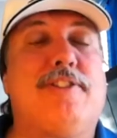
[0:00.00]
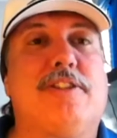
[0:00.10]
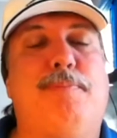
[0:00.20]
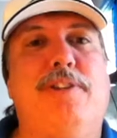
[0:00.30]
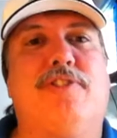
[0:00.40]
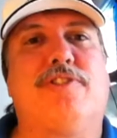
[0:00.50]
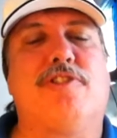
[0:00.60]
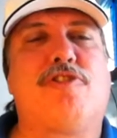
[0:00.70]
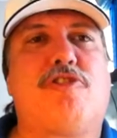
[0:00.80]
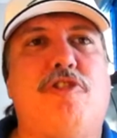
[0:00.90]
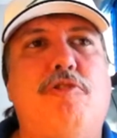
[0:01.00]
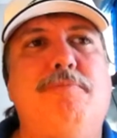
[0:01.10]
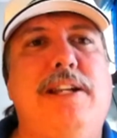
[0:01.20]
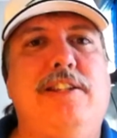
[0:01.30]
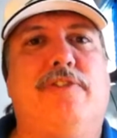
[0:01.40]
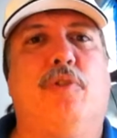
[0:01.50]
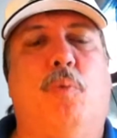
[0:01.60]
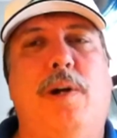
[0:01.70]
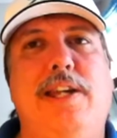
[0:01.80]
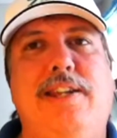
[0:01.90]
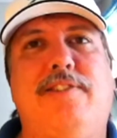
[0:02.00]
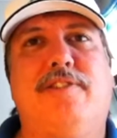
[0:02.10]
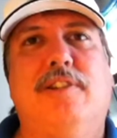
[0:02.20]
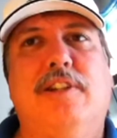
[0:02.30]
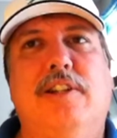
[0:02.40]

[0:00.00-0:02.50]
about this business. There's so many different ways